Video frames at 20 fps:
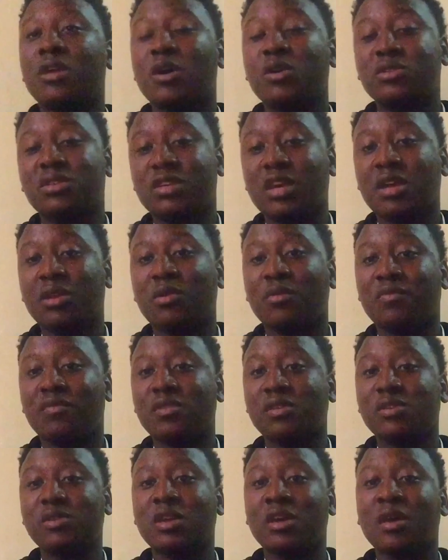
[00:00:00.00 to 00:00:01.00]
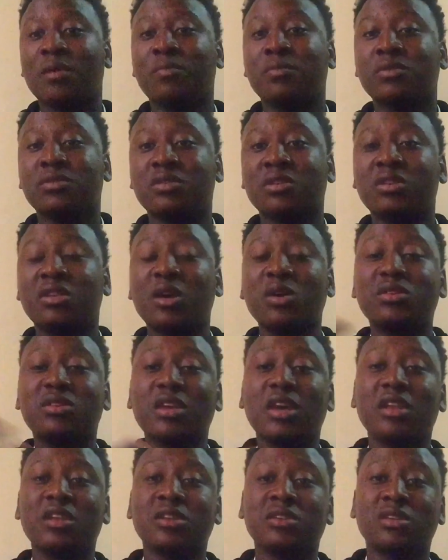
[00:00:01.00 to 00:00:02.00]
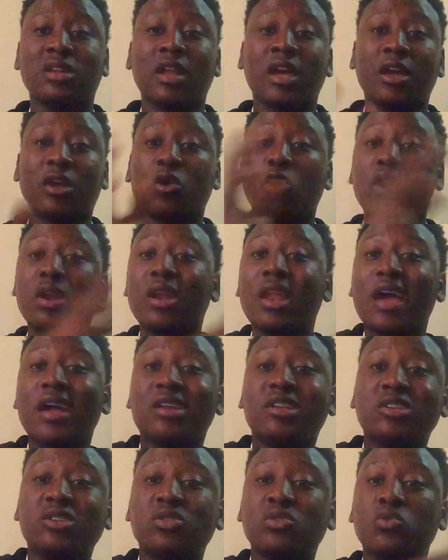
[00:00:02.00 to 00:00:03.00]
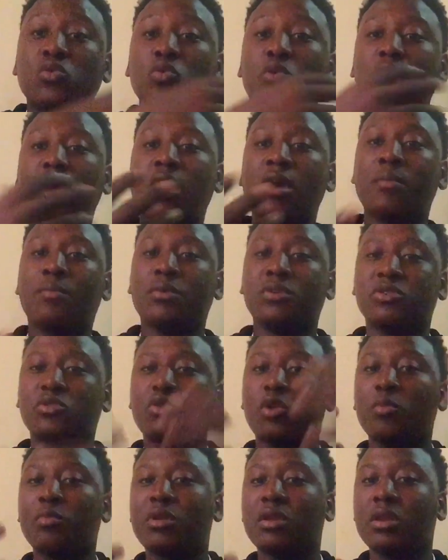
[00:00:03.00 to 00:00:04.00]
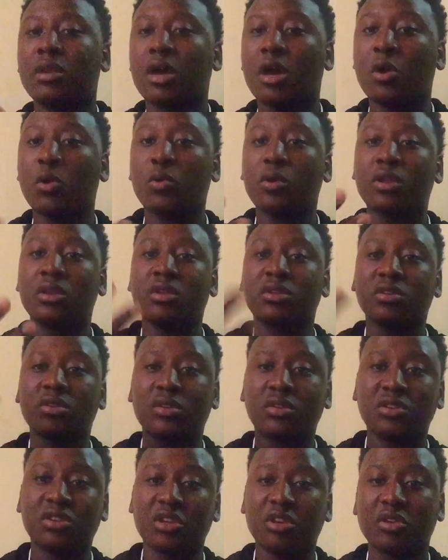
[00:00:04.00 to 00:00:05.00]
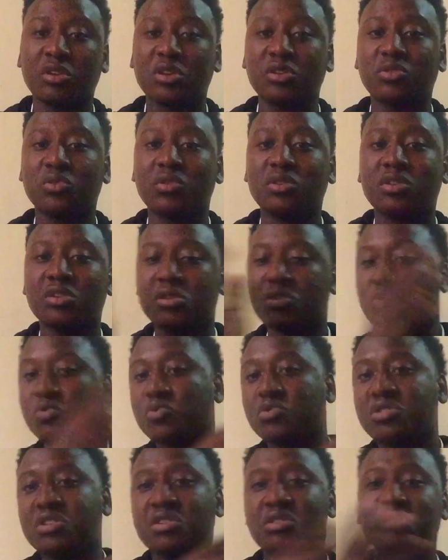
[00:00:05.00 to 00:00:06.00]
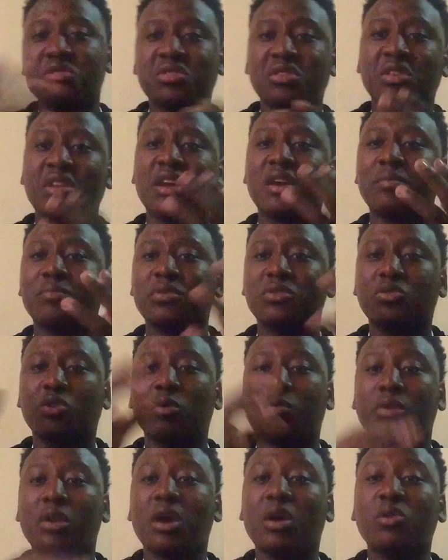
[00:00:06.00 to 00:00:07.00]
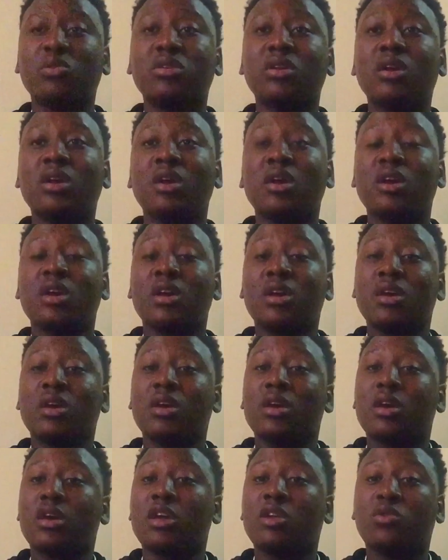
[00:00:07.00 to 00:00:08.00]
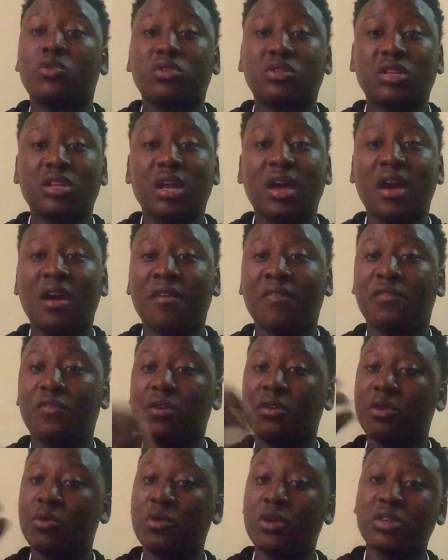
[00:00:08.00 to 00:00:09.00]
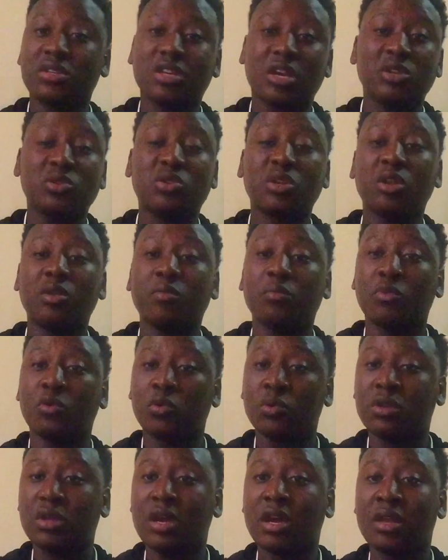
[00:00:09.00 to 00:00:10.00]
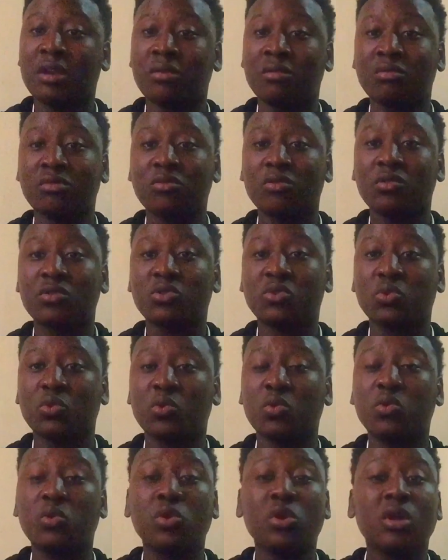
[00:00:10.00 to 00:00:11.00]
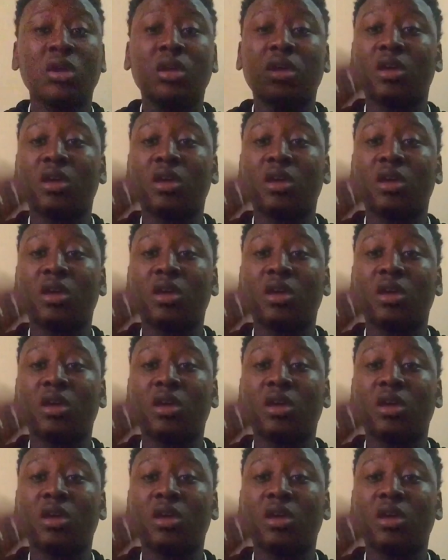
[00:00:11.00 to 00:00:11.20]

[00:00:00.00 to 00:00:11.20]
downside of the earpiece. The downside is, like, unlike this new earpiece coming now in this generation, the new generation earpiece coming out, it doesn't have noise cancelling mode, and also